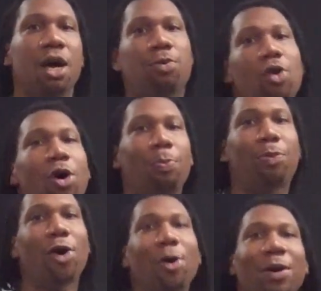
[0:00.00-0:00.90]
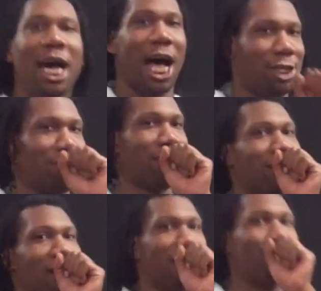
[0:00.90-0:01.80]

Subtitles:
Boop, boop, has the sound of the